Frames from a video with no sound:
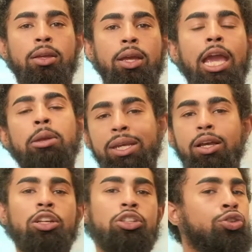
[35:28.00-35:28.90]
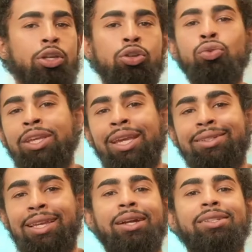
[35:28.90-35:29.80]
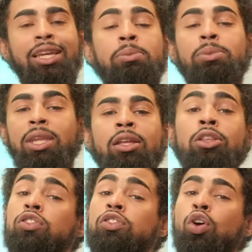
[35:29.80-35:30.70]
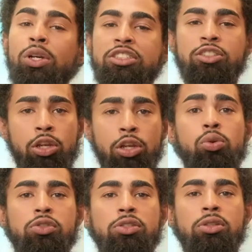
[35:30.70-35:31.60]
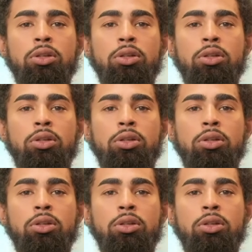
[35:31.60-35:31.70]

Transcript: And because you can do the exact same thing, there's no excuse